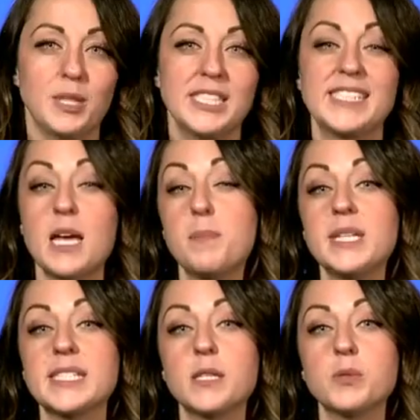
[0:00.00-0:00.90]
Police say
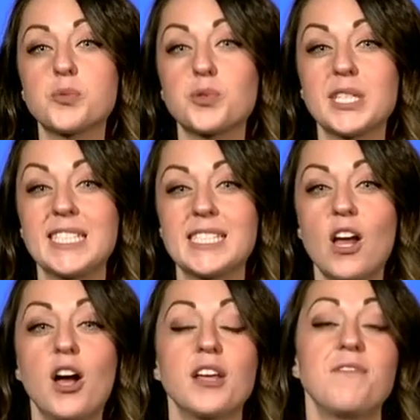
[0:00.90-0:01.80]
Beasley was released
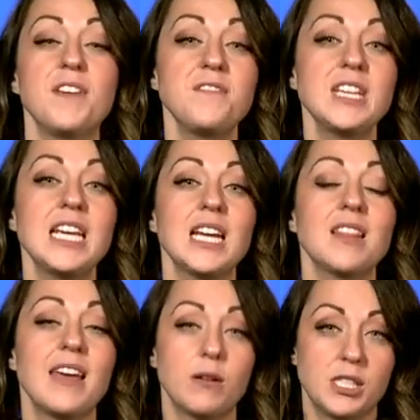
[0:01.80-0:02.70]
on a
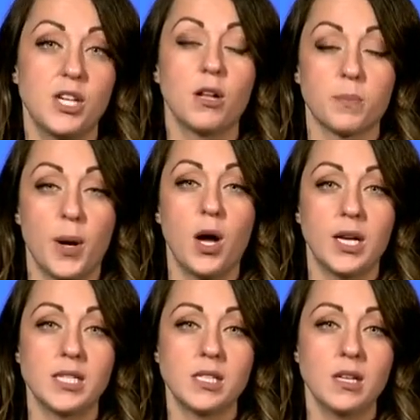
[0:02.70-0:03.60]
$15,000
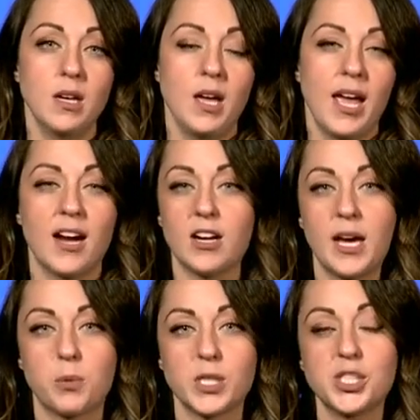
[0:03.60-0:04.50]
bond. Aaron
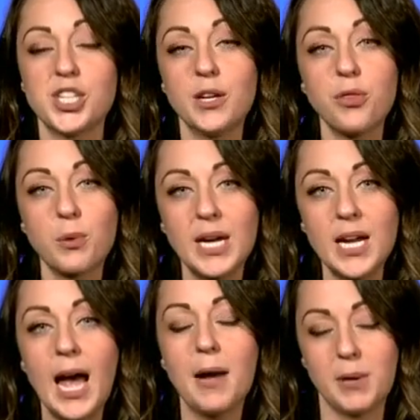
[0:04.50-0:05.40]
Edwards, Channel
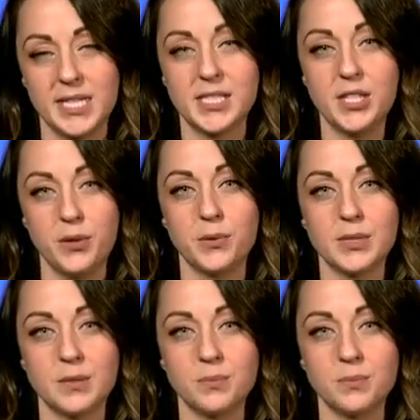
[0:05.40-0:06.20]
3 Eyewitness News.